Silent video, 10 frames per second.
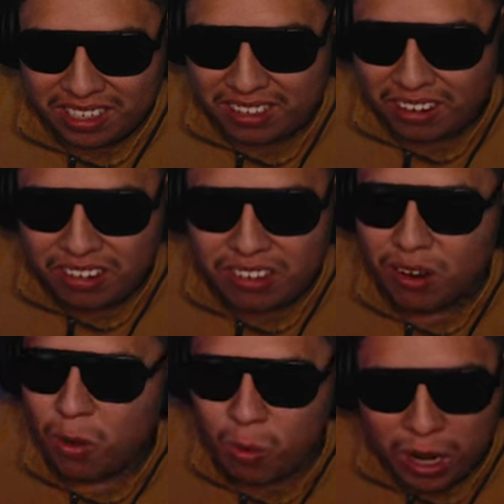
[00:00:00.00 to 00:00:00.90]
There's
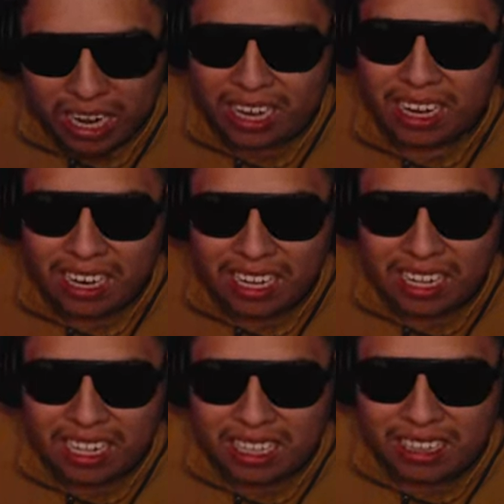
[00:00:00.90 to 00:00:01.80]
no way.
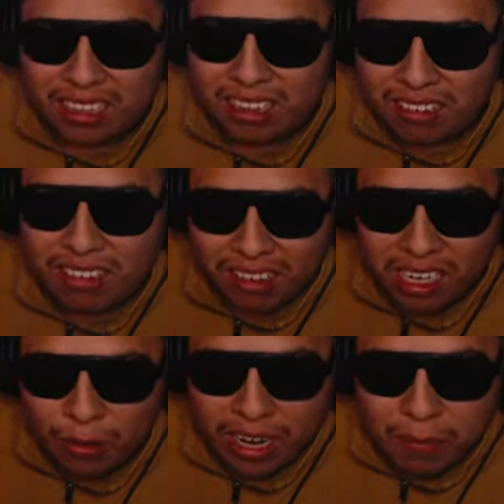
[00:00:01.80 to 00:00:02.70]
This is
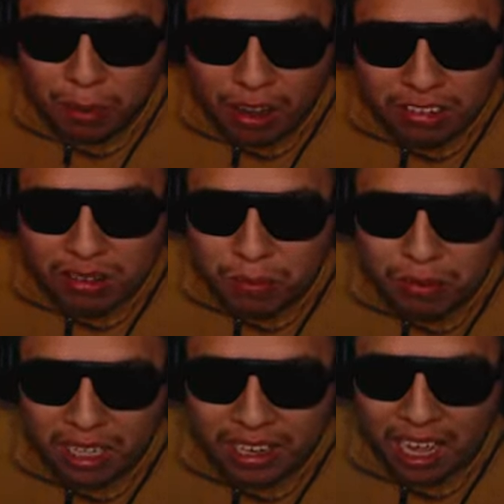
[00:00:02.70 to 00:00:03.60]
literally impossible.
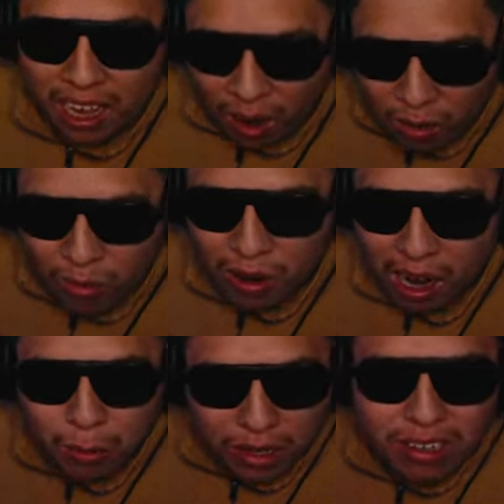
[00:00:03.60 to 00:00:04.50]
Like, how?
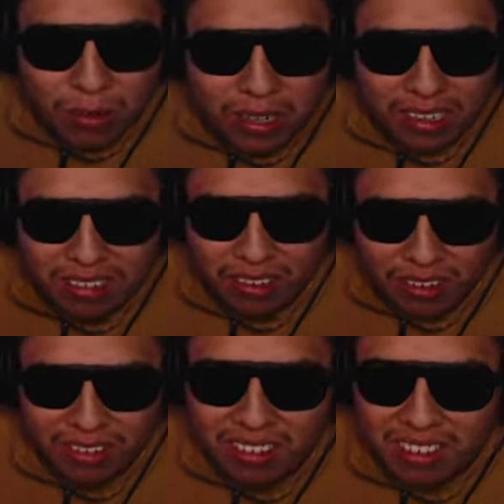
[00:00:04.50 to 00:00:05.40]
How we're doing this good?